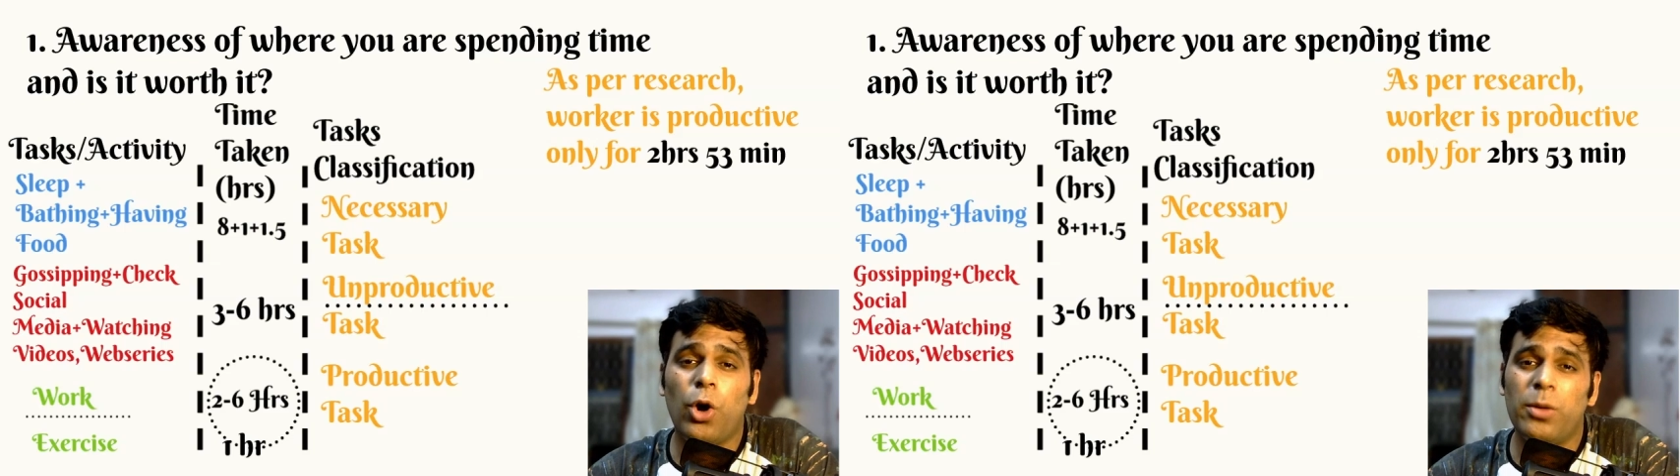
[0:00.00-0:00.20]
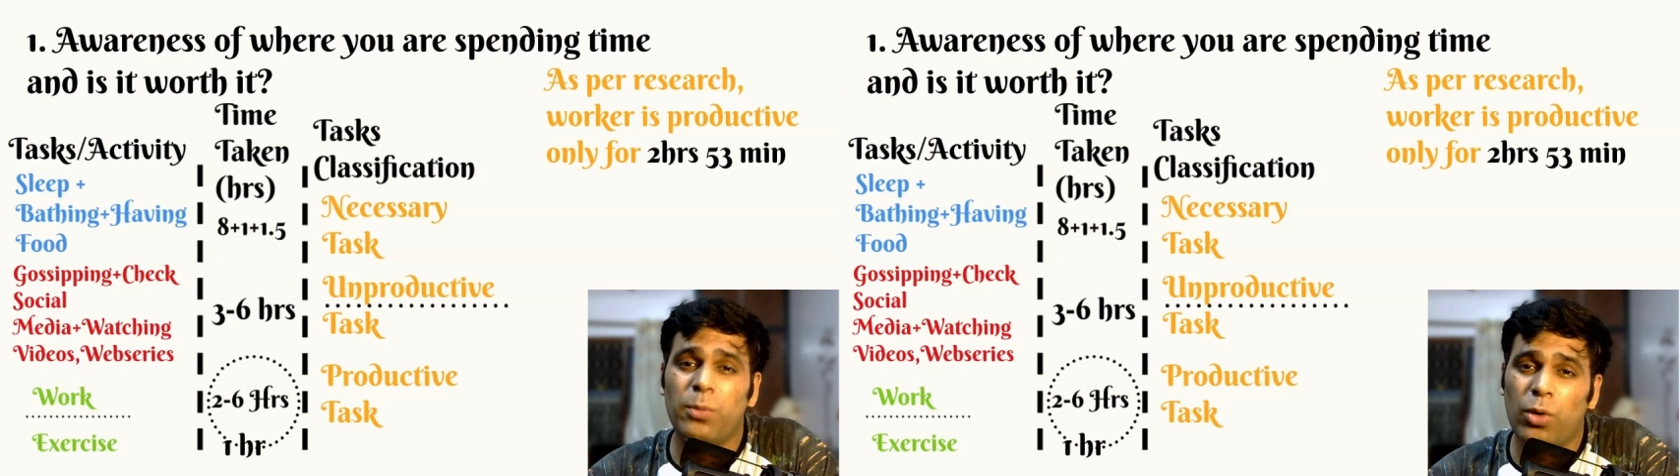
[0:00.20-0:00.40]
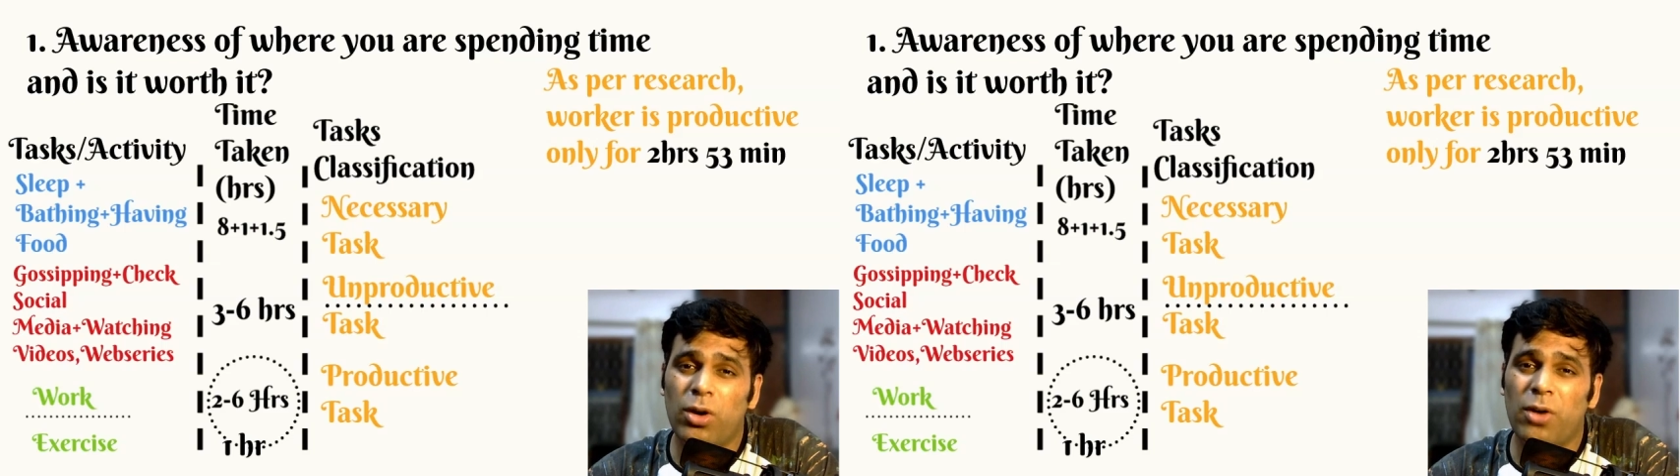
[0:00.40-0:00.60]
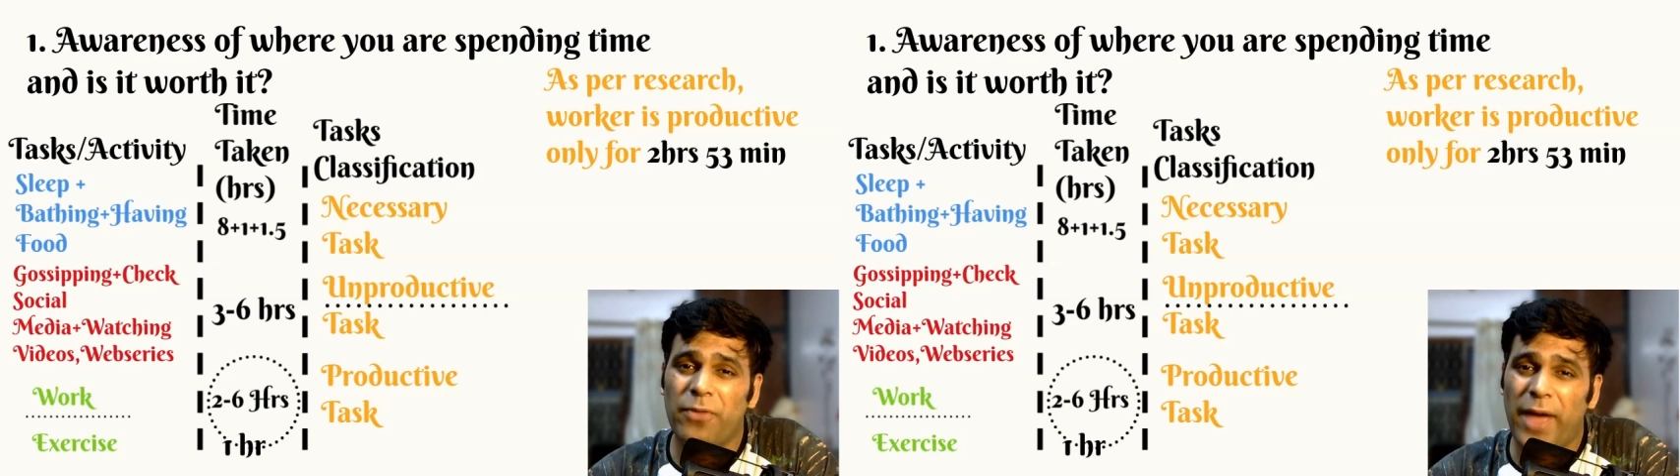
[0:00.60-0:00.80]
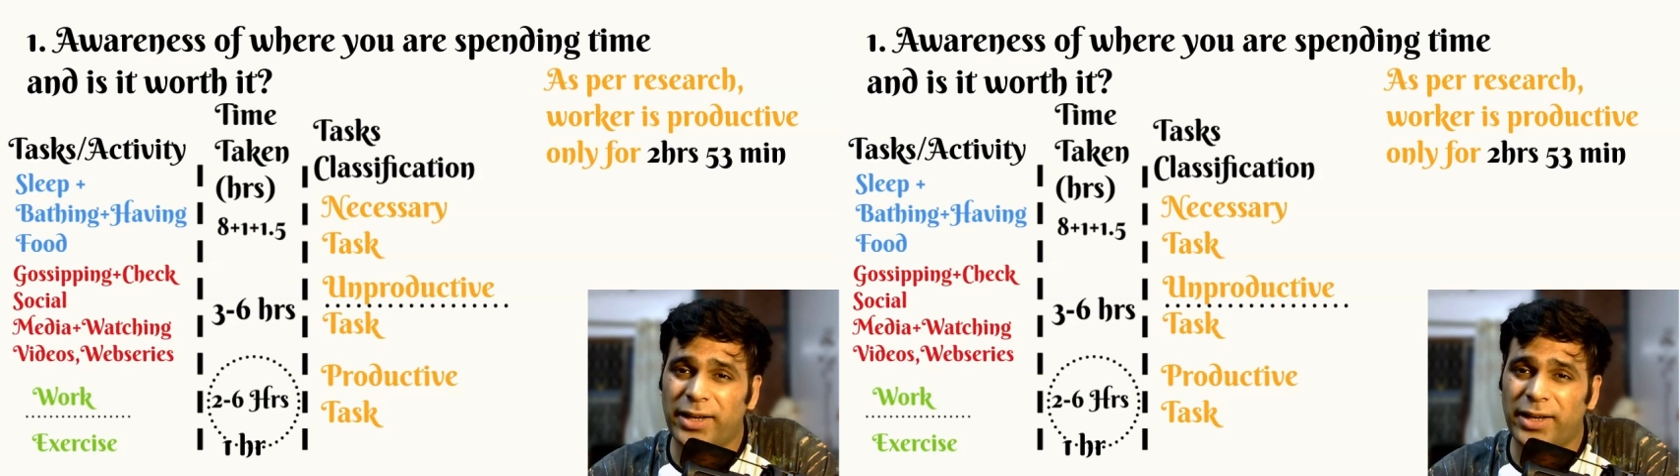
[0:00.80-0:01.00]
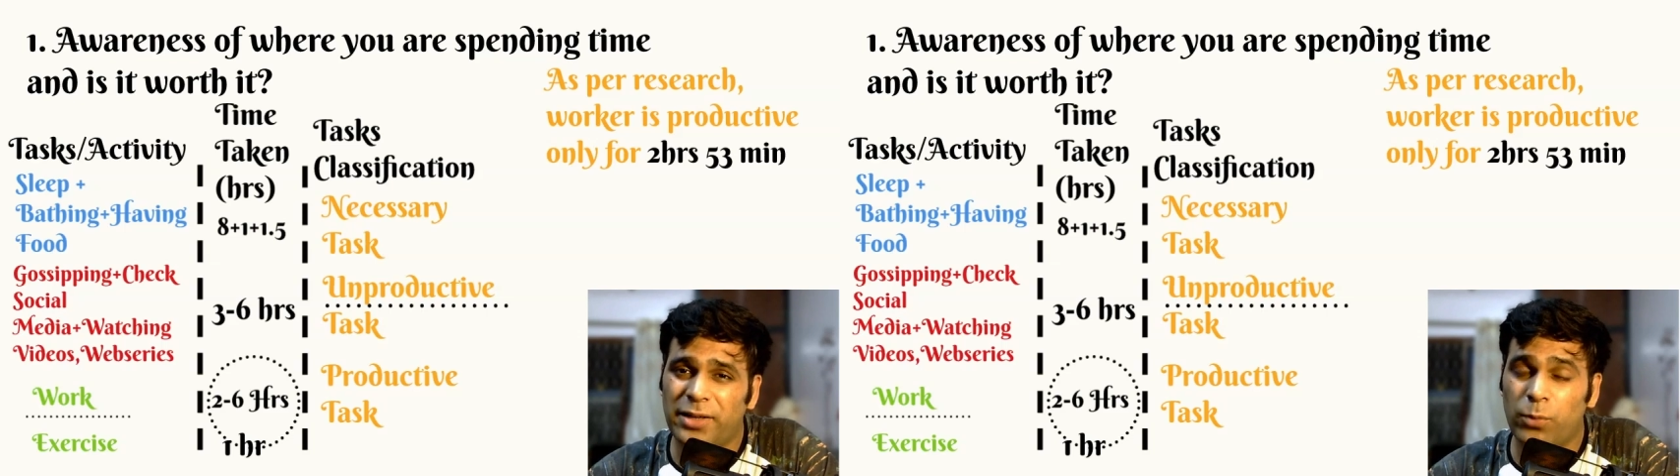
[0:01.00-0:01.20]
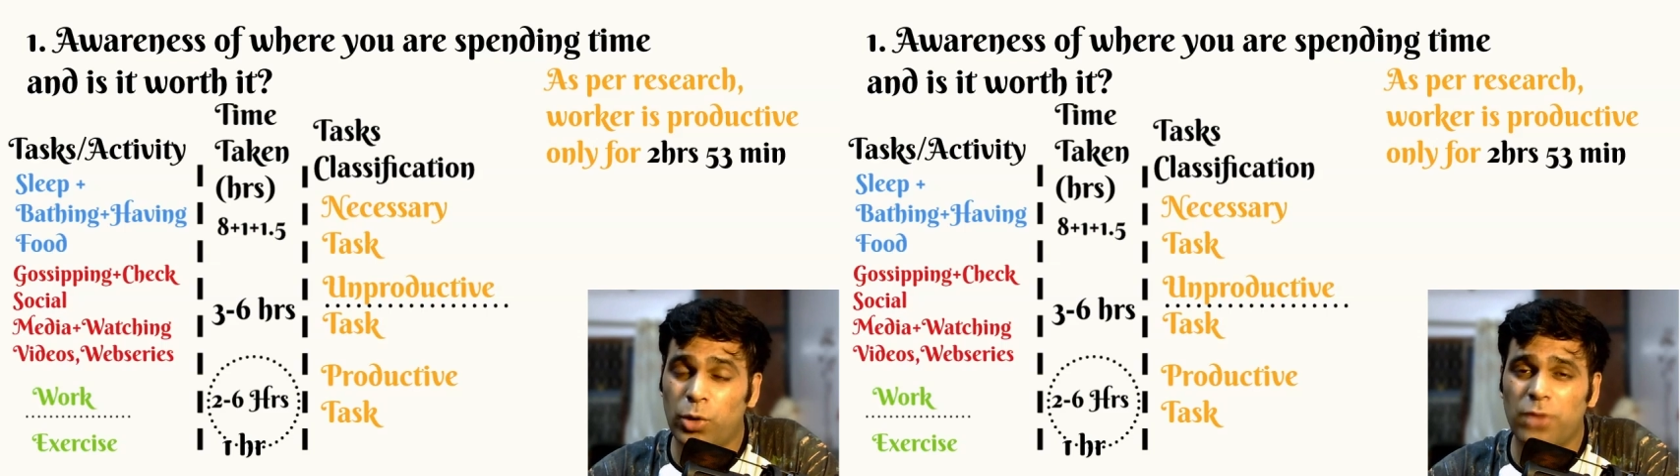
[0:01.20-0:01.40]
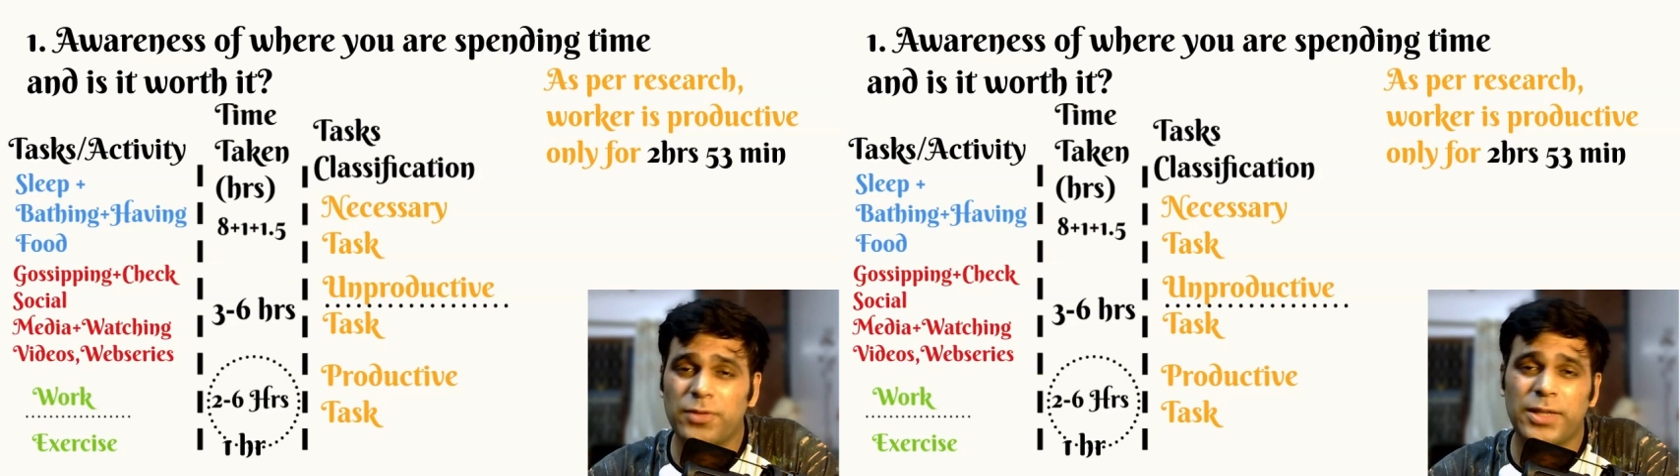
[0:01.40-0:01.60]
or more
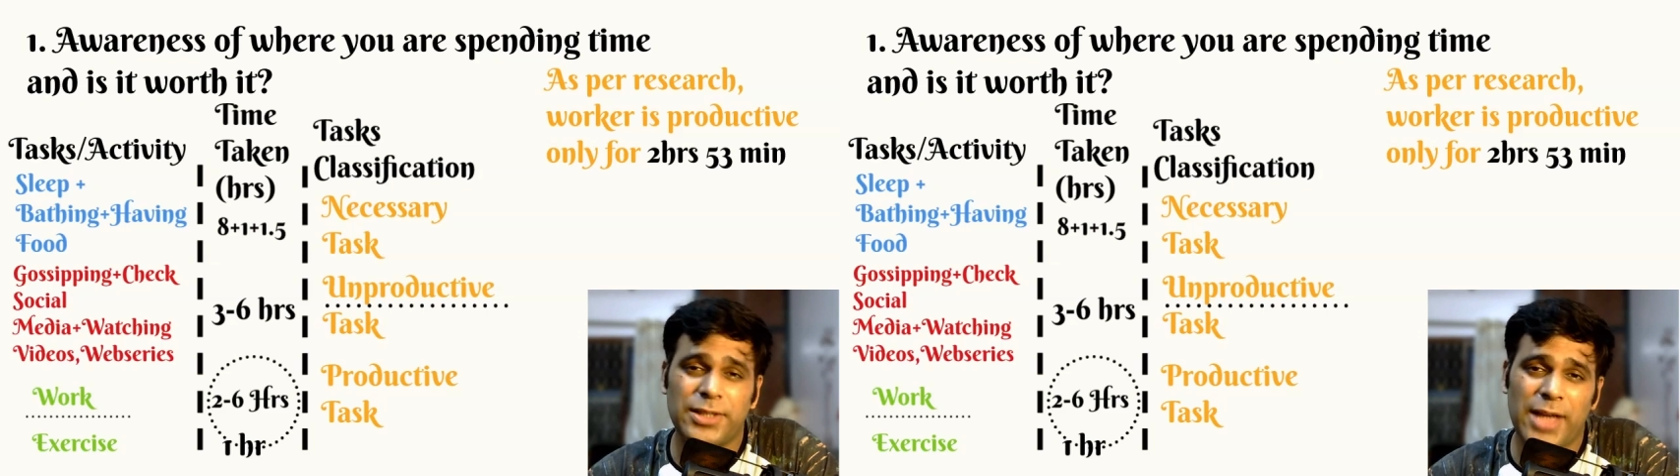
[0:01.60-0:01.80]
of such